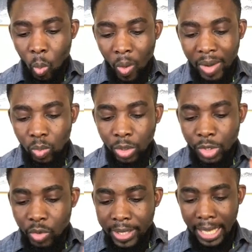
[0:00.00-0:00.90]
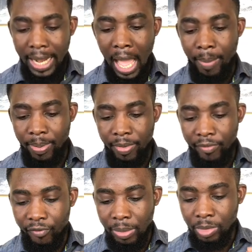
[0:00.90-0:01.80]
When will you get up
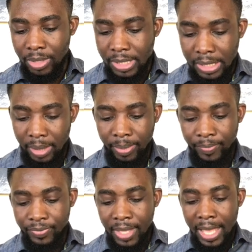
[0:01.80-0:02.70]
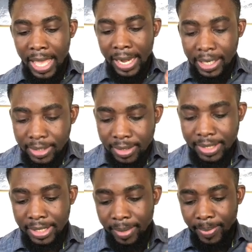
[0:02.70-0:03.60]
from your sleep? A little
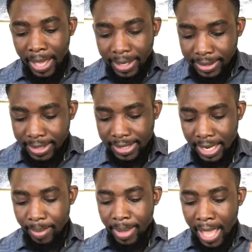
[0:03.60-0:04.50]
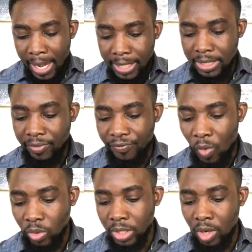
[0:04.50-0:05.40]
sleep, a little slumber, a little
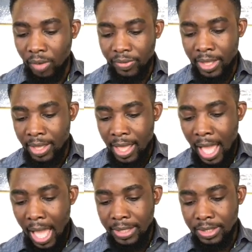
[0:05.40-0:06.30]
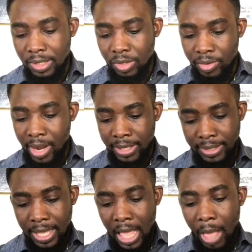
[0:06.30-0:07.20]
folding of the hands to
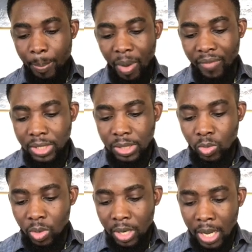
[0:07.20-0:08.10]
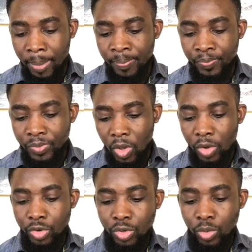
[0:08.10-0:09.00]
rest, and poverty will come
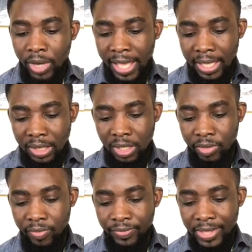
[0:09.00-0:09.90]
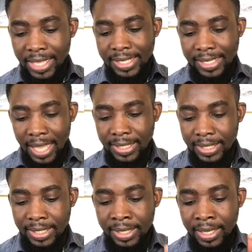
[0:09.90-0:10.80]
on you like a thief, and
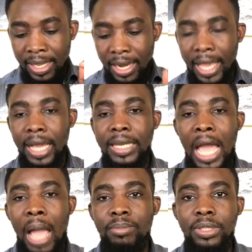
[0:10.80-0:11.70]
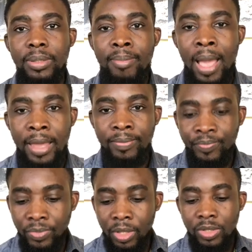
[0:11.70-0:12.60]
scarcity like an armed man.
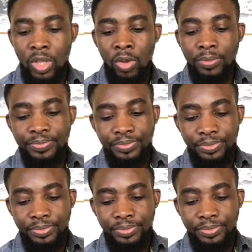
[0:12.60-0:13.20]
So,